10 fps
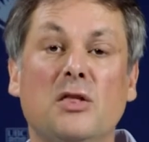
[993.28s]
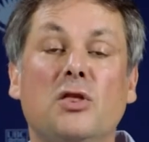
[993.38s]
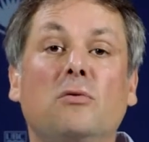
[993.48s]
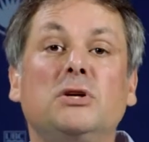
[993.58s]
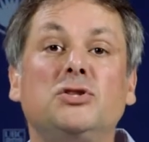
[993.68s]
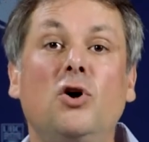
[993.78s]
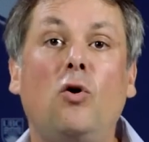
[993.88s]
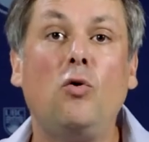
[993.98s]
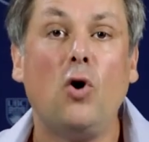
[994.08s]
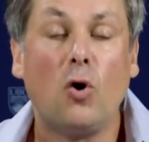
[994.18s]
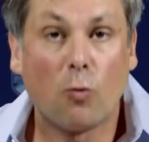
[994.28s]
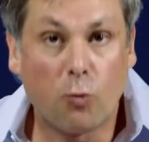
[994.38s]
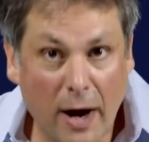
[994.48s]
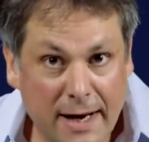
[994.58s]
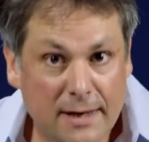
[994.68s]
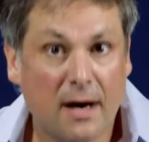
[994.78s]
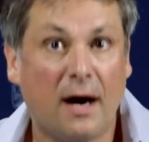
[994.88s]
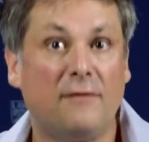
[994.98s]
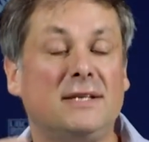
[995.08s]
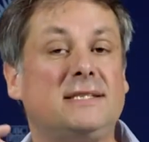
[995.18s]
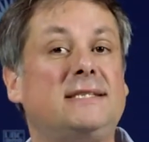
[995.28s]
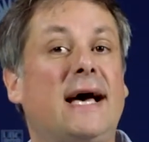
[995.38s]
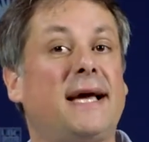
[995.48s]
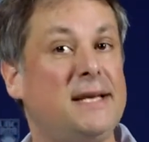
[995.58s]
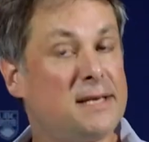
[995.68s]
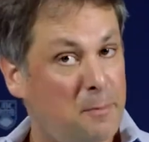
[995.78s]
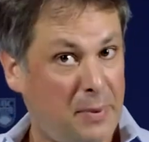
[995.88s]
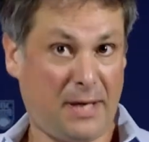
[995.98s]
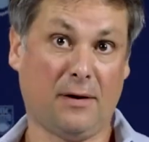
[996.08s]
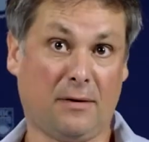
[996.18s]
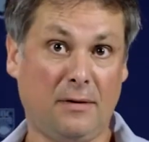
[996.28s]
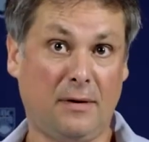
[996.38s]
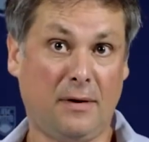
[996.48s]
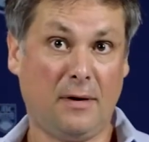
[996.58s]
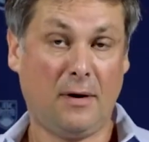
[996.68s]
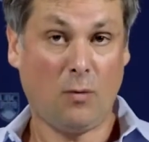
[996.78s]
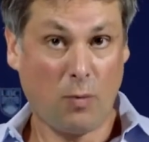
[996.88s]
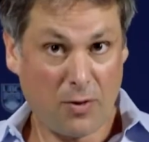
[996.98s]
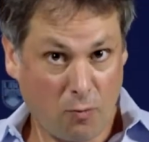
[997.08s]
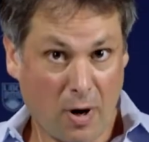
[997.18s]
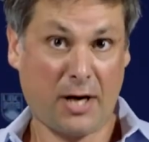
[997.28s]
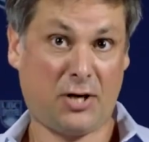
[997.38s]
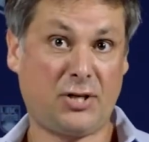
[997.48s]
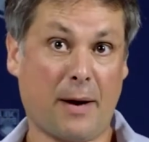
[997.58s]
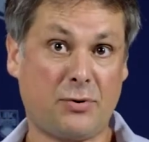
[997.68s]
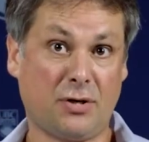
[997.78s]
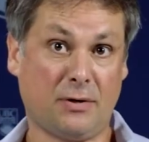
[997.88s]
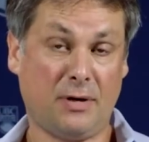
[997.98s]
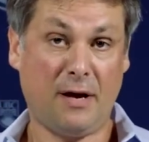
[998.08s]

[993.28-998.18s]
There is no right of a second appeal, with one exception.